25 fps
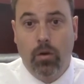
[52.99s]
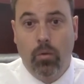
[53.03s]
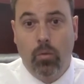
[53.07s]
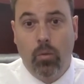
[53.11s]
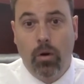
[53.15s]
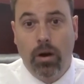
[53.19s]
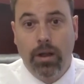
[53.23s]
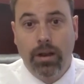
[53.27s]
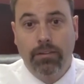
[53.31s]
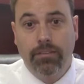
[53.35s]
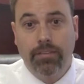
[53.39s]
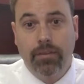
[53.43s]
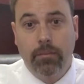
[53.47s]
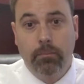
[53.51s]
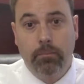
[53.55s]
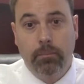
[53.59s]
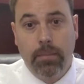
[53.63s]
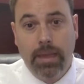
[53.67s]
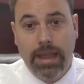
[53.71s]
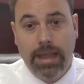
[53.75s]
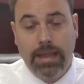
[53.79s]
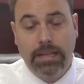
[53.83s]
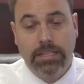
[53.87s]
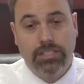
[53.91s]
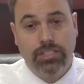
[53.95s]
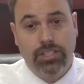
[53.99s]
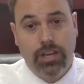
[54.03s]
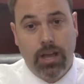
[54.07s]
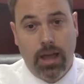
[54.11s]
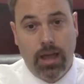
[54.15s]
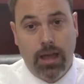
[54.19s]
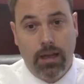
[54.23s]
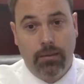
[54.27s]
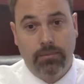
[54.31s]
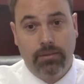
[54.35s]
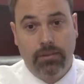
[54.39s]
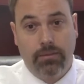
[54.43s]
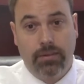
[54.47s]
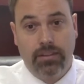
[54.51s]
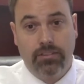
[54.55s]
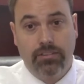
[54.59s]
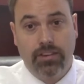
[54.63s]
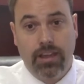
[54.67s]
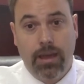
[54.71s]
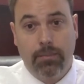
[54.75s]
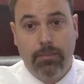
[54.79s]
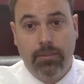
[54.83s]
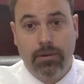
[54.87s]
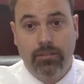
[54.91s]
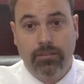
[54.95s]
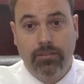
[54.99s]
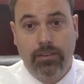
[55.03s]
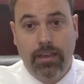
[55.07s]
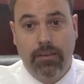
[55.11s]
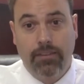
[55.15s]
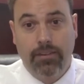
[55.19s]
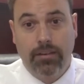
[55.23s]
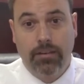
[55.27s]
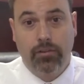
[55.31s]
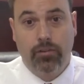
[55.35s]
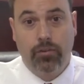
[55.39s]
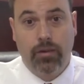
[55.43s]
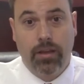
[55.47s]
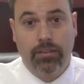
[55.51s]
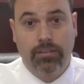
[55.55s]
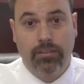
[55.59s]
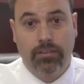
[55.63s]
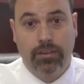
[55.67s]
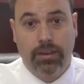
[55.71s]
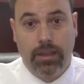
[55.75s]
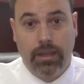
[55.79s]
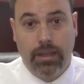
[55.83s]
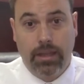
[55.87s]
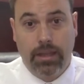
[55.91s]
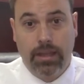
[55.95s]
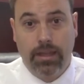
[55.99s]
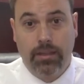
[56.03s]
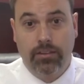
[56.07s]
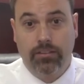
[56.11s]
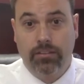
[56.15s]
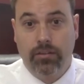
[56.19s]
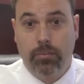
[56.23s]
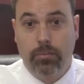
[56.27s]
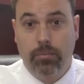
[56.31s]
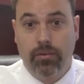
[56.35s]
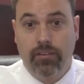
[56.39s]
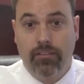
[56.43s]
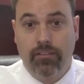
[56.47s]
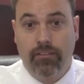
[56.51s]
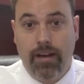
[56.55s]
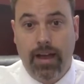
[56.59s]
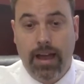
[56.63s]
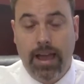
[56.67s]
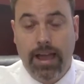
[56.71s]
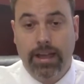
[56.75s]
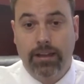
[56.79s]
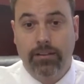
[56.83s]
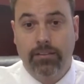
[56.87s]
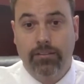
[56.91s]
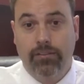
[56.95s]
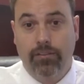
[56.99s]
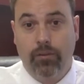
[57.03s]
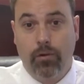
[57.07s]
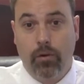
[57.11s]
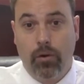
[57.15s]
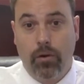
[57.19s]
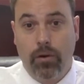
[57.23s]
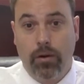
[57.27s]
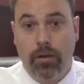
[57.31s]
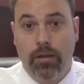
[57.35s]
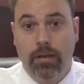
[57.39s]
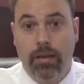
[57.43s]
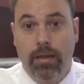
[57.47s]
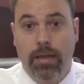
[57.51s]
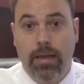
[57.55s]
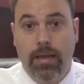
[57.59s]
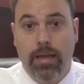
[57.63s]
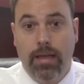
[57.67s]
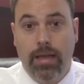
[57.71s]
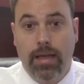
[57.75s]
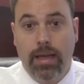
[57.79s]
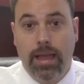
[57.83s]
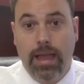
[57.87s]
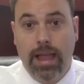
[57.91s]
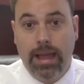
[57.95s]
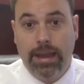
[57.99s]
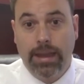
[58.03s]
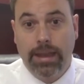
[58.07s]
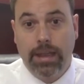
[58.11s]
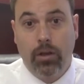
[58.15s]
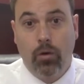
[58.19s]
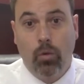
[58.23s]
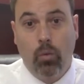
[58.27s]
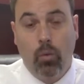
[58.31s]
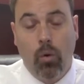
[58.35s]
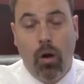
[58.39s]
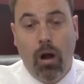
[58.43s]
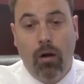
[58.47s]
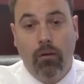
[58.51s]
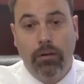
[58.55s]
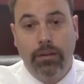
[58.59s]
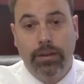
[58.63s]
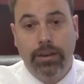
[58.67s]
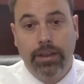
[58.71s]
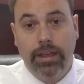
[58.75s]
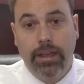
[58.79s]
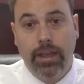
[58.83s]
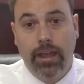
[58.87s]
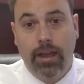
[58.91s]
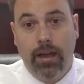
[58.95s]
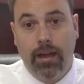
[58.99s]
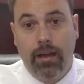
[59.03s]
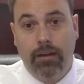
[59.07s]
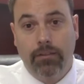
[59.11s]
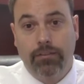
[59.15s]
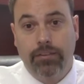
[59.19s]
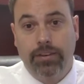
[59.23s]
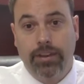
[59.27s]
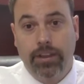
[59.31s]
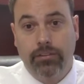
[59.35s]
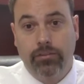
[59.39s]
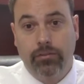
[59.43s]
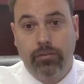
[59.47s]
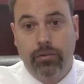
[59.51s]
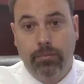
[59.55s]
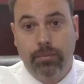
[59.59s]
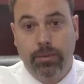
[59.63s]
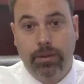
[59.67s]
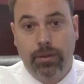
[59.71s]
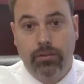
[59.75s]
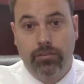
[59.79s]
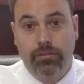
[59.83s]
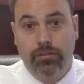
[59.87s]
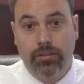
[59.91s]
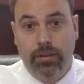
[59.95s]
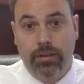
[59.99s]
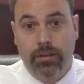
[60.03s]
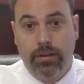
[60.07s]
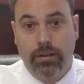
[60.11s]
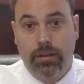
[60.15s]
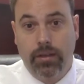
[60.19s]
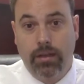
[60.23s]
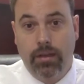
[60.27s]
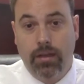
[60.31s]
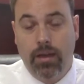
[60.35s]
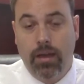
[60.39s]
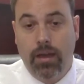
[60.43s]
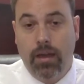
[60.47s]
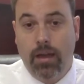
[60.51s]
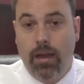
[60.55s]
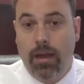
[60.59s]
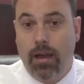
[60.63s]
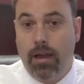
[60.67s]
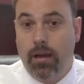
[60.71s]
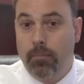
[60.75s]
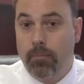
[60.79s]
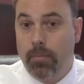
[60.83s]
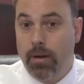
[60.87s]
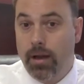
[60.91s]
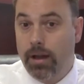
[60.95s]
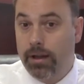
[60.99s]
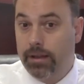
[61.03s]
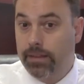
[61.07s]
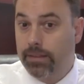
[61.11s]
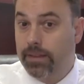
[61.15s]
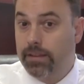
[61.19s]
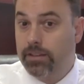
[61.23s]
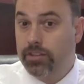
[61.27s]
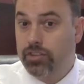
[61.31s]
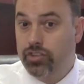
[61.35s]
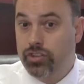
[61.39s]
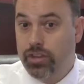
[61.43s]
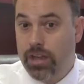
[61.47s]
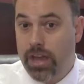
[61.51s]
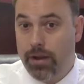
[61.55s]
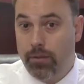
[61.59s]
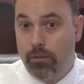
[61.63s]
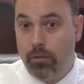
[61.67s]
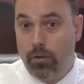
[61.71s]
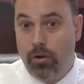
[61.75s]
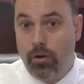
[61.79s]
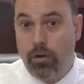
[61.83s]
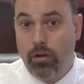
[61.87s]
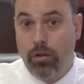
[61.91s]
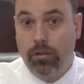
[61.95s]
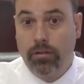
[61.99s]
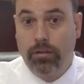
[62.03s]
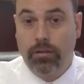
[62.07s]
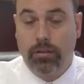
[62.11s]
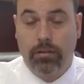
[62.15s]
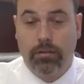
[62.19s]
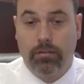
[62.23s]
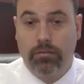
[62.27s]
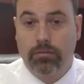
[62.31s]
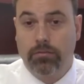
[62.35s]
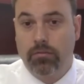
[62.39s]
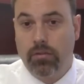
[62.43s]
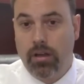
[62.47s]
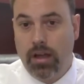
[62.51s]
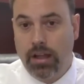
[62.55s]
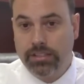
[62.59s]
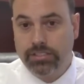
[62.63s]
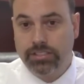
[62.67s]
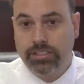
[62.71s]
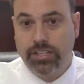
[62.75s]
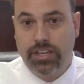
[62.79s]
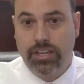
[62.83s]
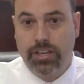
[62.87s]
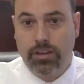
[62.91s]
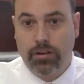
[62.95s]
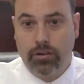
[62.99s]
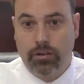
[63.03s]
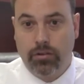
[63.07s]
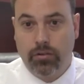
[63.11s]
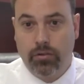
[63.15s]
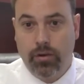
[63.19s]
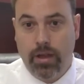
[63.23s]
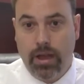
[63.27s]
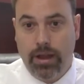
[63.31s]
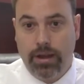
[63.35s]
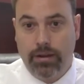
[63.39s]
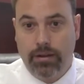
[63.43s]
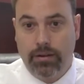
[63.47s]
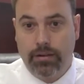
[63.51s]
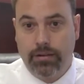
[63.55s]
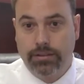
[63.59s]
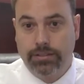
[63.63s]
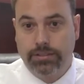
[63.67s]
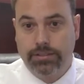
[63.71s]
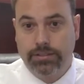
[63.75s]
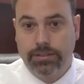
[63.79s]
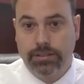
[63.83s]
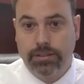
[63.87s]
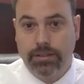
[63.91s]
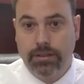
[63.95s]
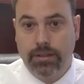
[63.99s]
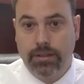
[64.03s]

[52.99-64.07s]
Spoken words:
One of the main jobs of a Chapter 7 trustee is to provide for an equality of distribution among the general unsecured creditors.